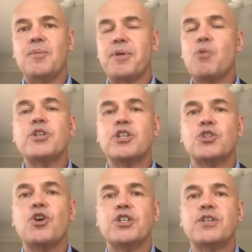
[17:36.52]
I would
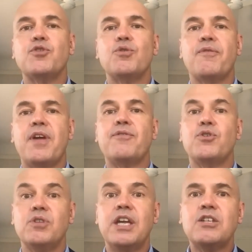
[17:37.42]
just urge, if
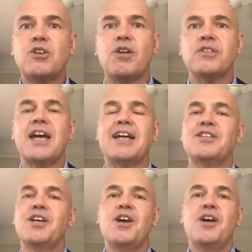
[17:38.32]
you need
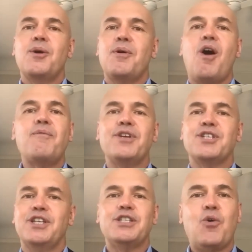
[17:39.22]
contact,
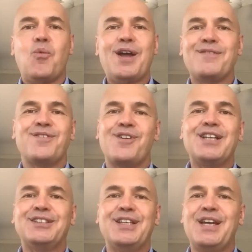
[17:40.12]
obviously don't wait for
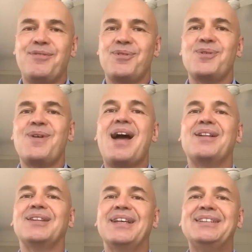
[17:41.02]
us to get through
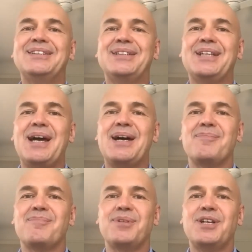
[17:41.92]
our list.
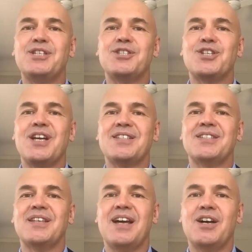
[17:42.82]
Please
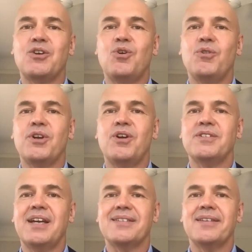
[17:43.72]
just call the
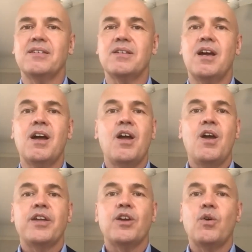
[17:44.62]
contact centre.
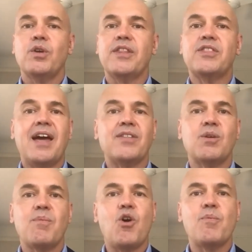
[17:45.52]
You know, at
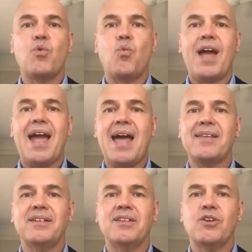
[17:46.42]
the moment we're
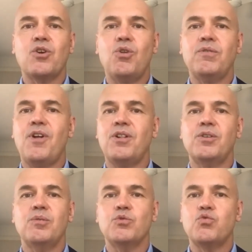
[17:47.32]
handling the call
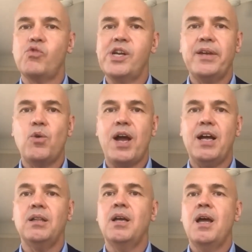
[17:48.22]
volumes really
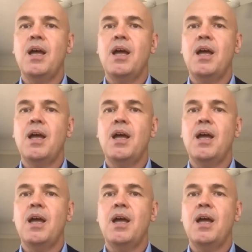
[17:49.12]
well.